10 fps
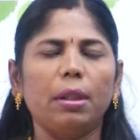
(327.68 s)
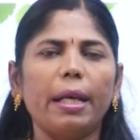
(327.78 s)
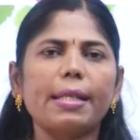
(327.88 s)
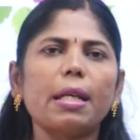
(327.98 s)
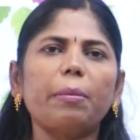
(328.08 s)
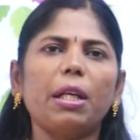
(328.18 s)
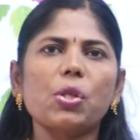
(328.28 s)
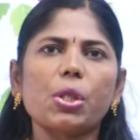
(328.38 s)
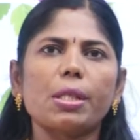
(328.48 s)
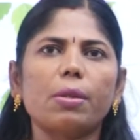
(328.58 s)

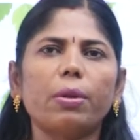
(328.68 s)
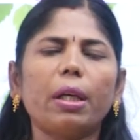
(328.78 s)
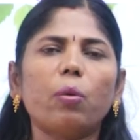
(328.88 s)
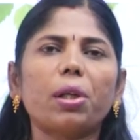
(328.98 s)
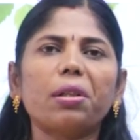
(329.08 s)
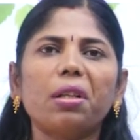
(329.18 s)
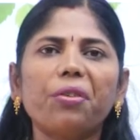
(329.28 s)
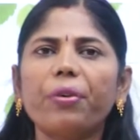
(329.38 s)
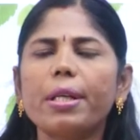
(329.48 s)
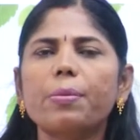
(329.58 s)
examinations. Okay, what are the
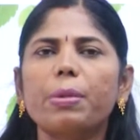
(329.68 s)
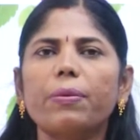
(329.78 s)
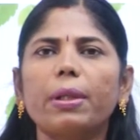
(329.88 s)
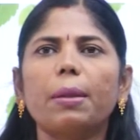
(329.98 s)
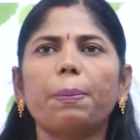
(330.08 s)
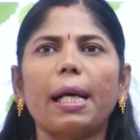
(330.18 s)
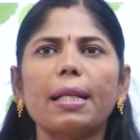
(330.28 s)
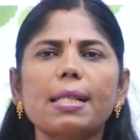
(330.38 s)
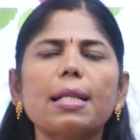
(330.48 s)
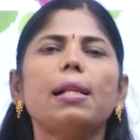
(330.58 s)
difference between the plant
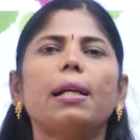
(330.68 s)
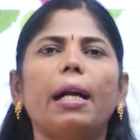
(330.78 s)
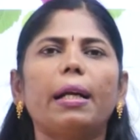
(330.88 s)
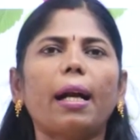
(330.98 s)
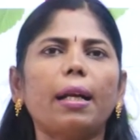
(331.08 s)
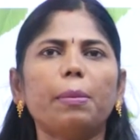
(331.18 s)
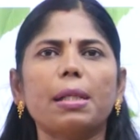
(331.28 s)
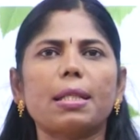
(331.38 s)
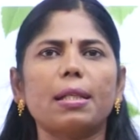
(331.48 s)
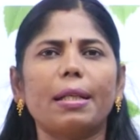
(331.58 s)
cell and
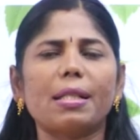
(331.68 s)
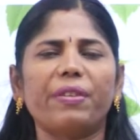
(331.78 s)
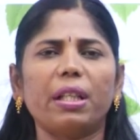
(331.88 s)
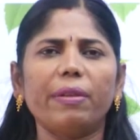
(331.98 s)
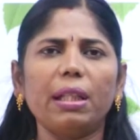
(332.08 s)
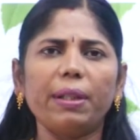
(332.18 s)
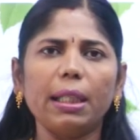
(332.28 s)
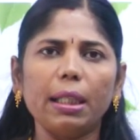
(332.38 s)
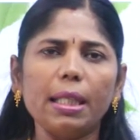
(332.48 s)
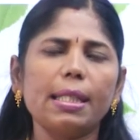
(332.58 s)
animal cell? It's very
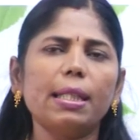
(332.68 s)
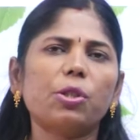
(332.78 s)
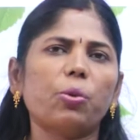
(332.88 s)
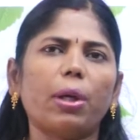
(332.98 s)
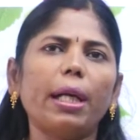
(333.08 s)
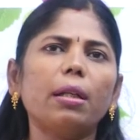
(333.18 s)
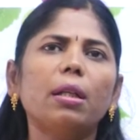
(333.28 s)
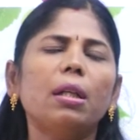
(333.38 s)
easy to write.